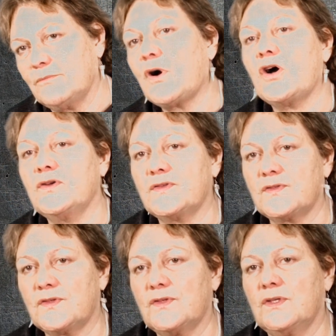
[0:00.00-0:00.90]

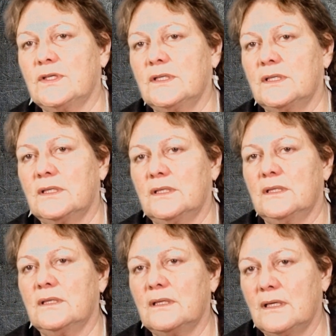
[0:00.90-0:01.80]
post
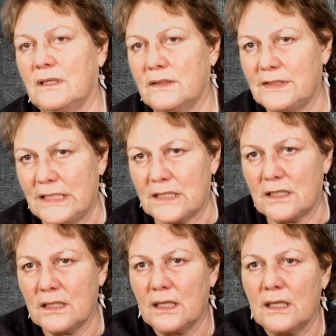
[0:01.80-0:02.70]
death,